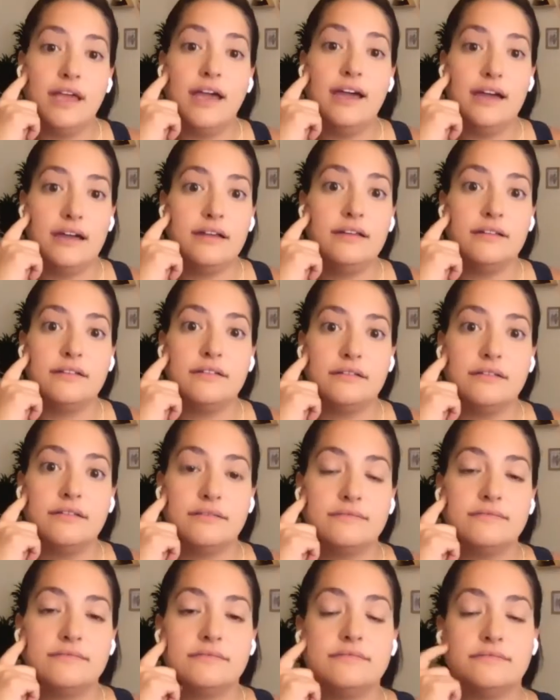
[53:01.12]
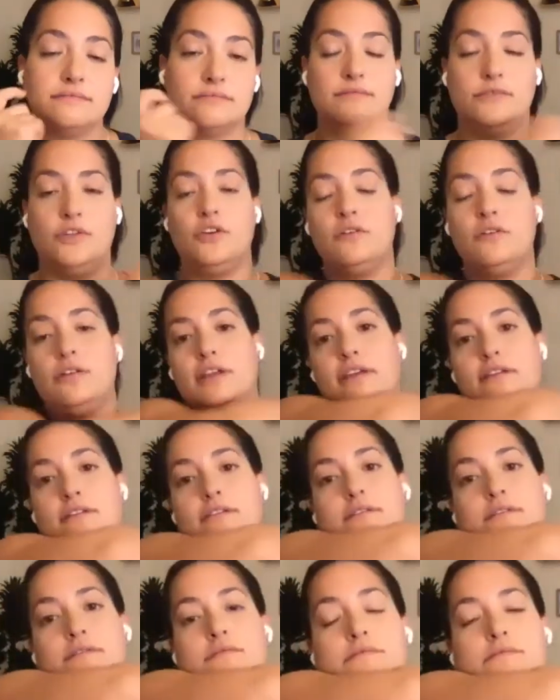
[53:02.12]
of tones, or like, this is
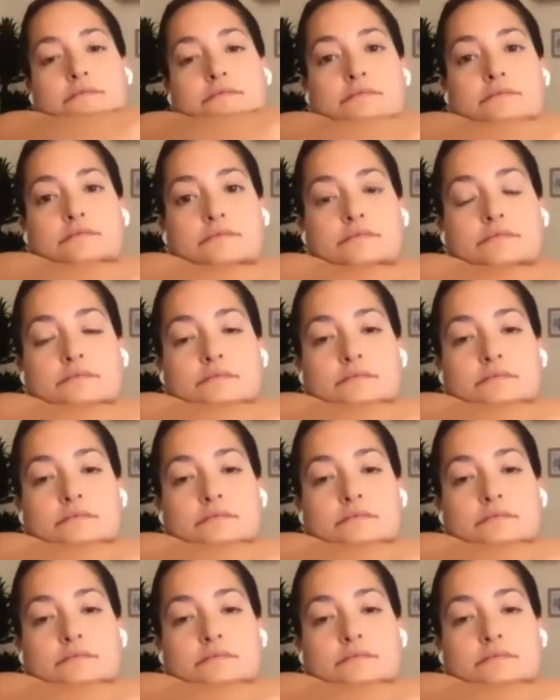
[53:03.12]
bad for me, like